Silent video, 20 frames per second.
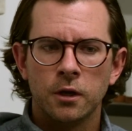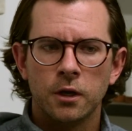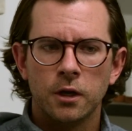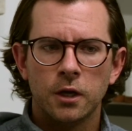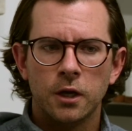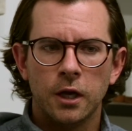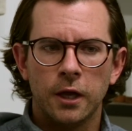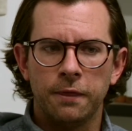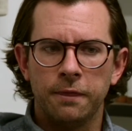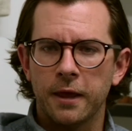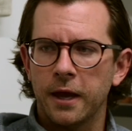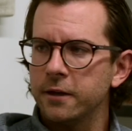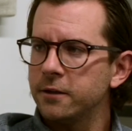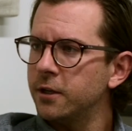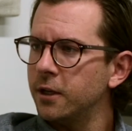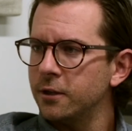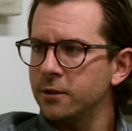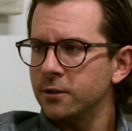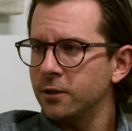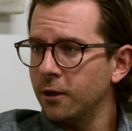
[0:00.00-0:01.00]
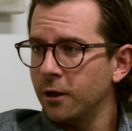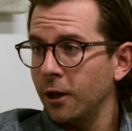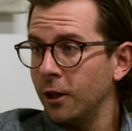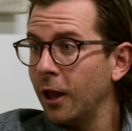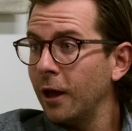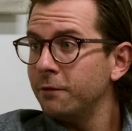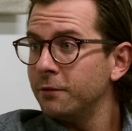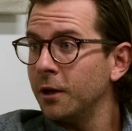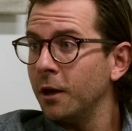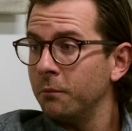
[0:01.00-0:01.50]
that takes a
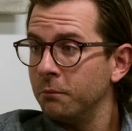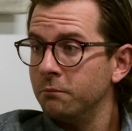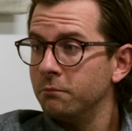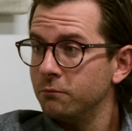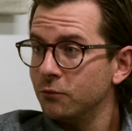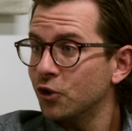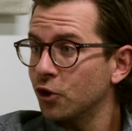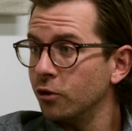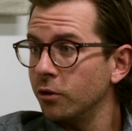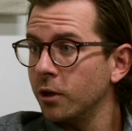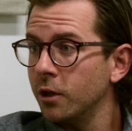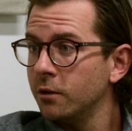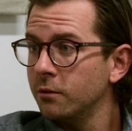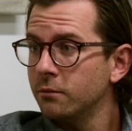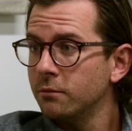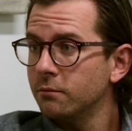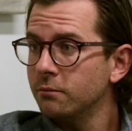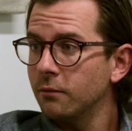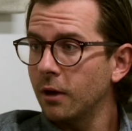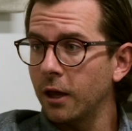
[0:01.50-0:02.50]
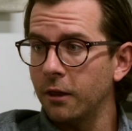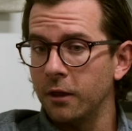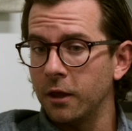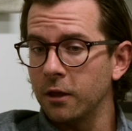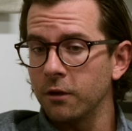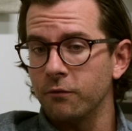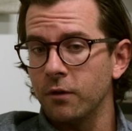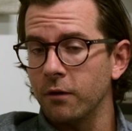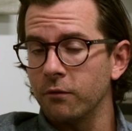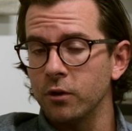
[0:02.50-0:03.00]
lifetime, truly. Yeah. I think
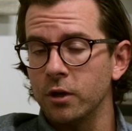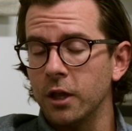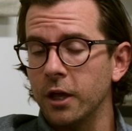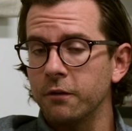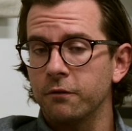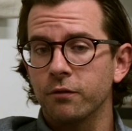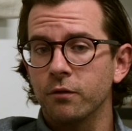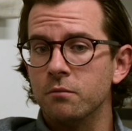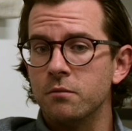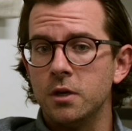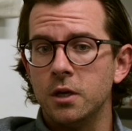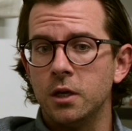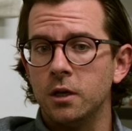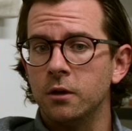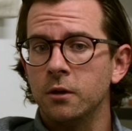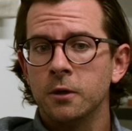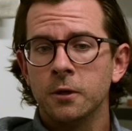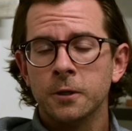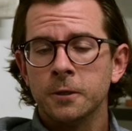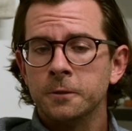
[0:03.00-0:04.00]
of for me,